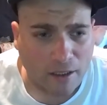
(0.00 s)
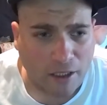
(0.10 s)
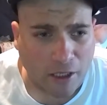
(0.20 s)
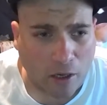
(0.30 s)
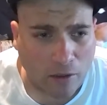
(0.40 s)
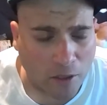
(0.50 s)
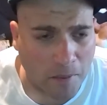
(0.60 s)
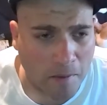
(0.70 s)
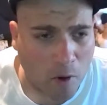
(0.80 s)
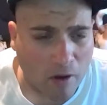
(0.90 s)
you know, a little
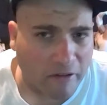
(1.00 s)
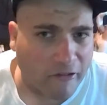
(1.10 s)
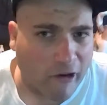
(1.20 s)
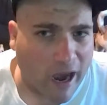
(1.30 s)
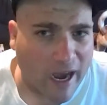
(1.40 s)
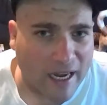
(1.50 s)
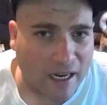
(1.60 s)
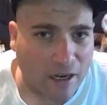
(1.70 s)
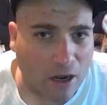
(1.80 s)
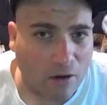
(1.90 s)
bit more of a variety.
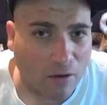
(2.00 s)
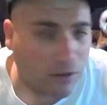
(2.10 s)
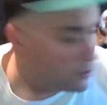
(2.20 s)
You know,